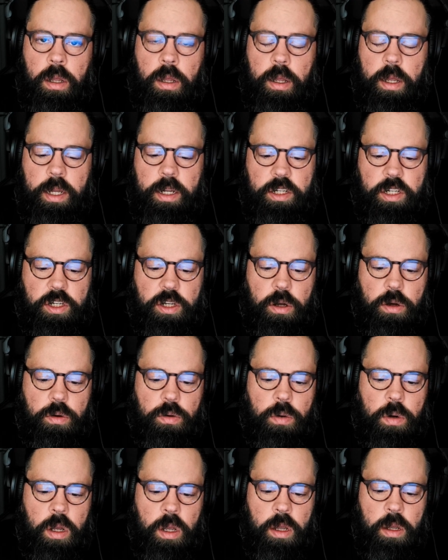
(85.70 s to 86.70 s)
And
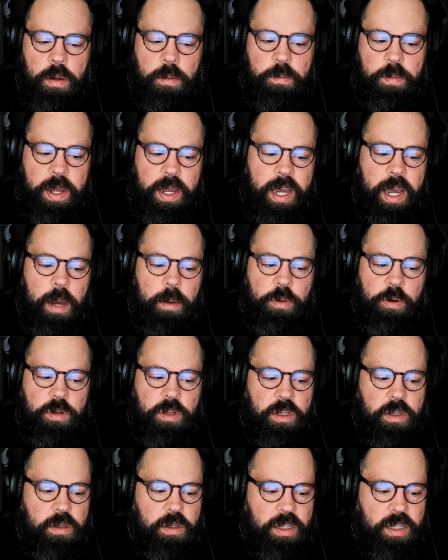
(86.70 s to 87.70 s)
so being able
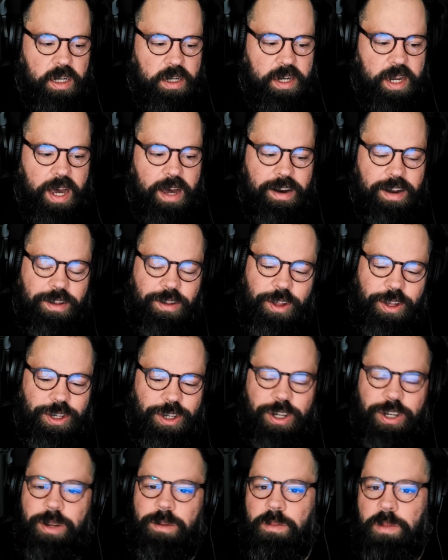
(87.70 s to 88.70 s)
to sit down and
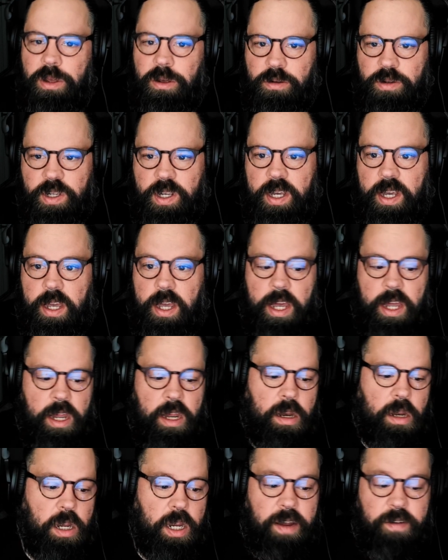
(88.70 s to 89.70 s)
listen to music
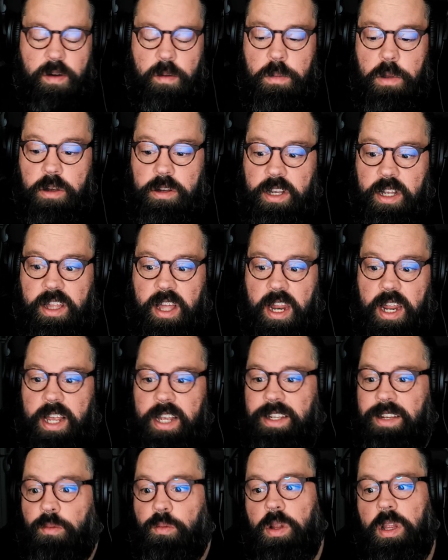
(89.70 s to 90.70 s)
and even music that
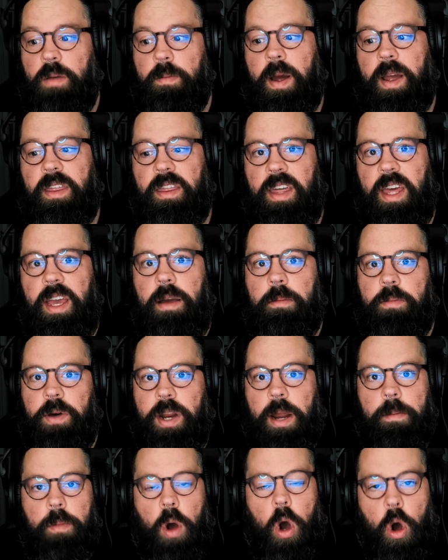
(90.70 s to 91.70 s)
isn't really my thing, but
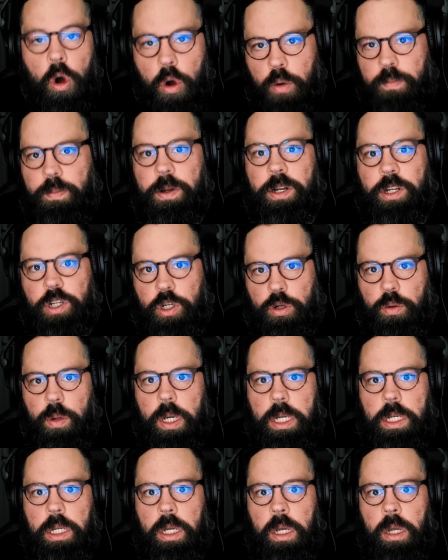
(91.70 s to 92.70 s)
I'm open to
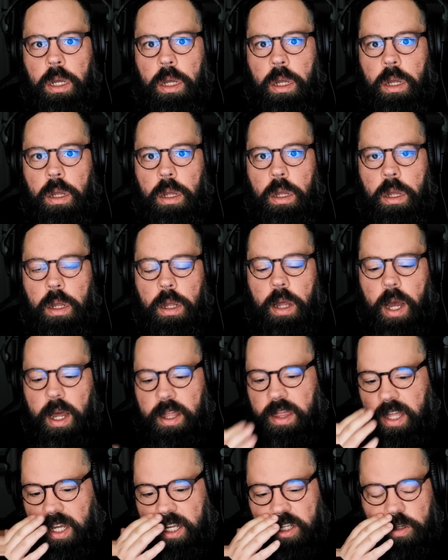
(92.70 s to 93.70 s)
it, I
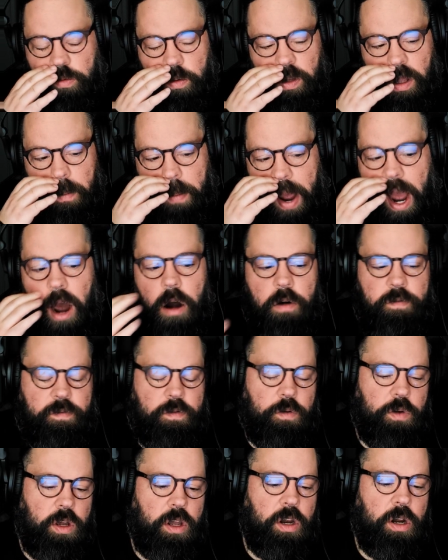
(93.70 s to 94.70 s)
think is really powerful,
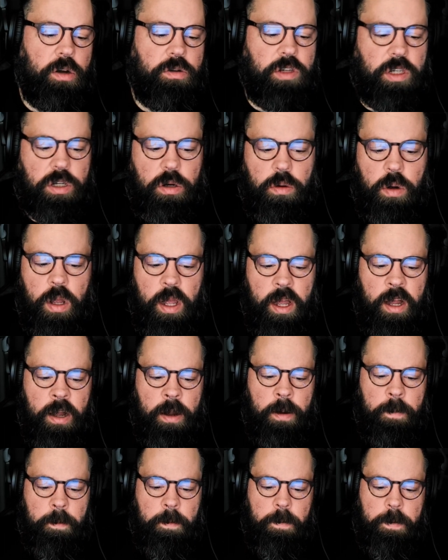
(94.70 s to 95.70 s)
you know? So
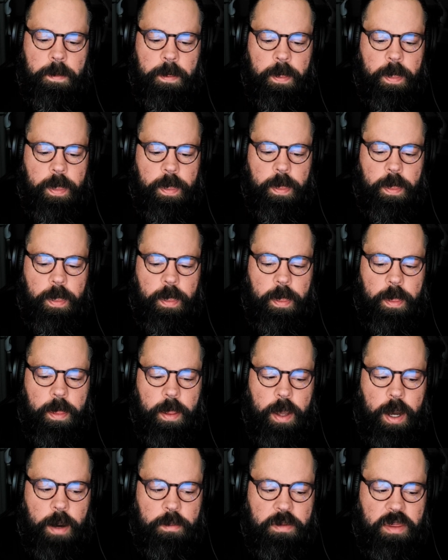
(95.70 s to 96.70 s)

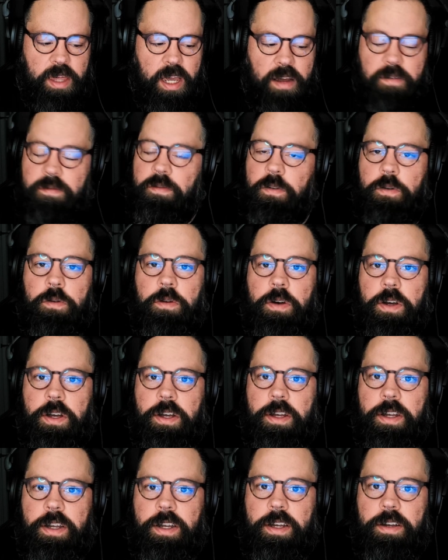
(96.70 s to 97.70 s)
I'm thankful
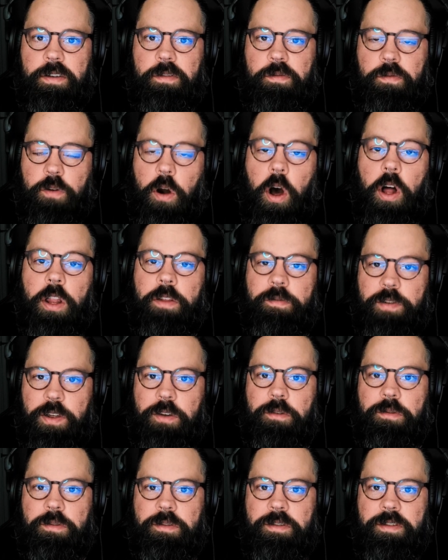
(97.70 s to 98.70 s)
for all of
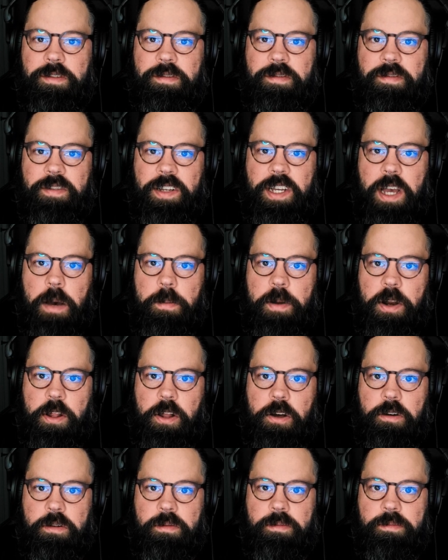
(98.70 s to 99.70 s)
you coming
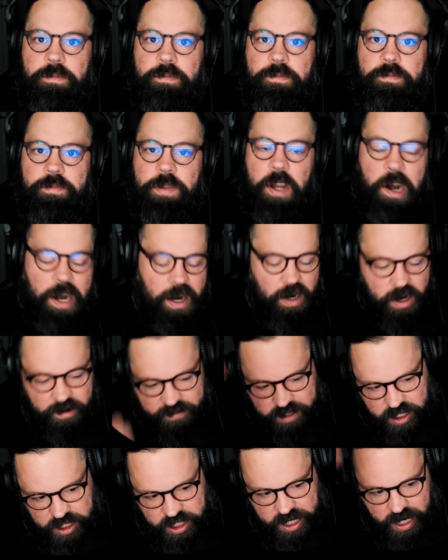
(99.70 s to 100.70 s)
along. All right, enough
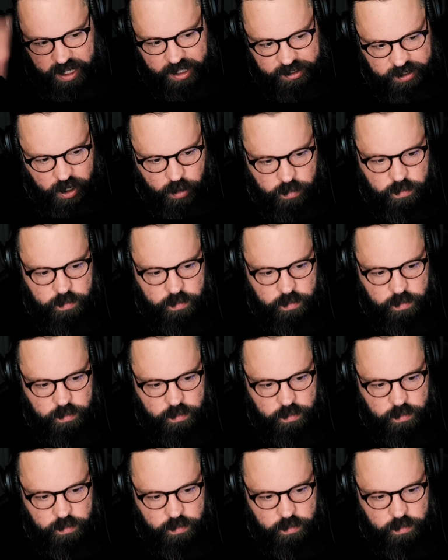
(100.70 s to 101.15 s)
chit chat. Let's go.